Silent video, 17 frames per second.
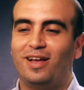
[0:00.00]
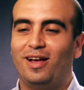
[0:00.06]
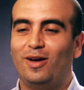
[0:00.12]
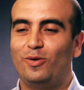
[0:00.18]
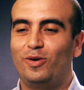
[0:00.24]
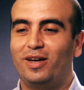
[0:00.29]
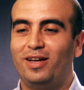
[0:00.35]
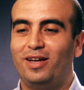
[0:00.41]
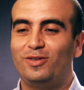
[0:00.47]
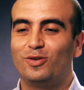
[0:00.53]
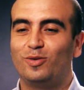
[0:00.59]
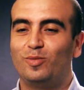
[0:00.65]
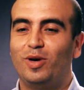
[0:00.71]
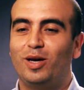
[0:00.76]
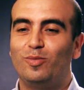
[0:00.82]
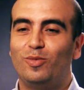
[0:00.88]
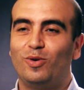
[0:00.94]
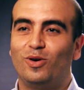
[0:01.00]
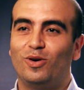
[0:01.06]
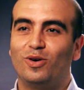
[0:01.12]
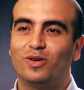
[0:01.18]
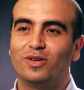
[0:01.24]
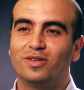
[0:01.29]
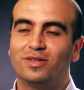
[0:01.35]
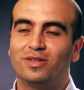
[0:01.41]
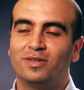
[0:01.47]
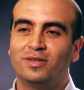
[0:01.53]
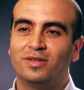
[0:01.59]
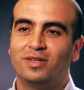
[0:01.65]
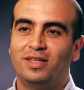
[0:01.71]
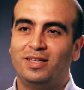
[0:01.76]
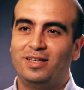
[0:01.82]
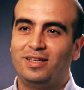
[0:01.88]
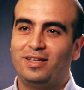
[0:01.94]
I would write on my blog
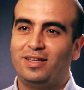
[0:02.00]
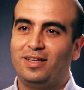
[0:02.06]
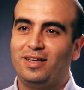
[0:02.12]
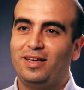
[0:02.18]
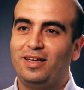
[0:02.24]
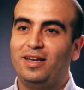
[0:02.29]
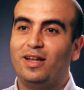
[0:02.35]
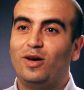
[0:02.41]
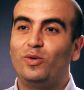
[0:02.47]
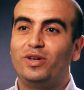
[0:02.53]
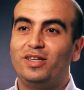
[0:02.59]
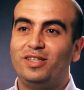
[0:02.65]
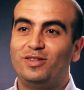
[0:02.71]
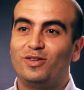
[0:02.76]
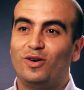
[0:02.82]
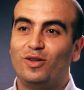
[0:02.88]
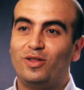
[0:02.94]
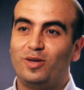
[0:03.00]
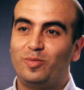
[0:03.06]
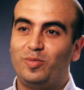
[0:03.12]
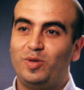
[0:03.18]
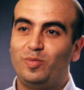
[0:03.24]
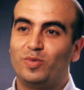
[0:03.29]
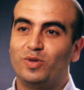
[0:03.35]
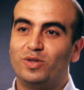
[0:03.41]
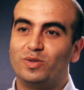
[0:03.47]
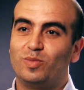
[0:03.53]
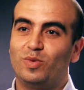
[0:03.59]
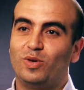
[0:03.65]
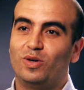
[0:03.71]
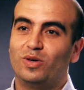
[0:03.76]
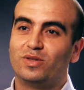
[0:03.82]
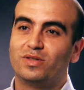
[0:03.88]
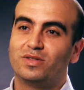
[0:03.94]
and I would read other people's
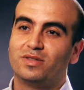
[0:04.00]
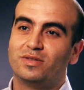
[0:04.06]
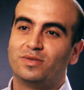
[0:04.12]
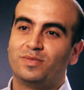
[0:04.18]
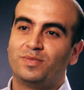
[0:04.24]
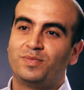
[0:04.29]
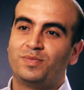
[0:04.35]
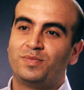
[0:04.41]
blogs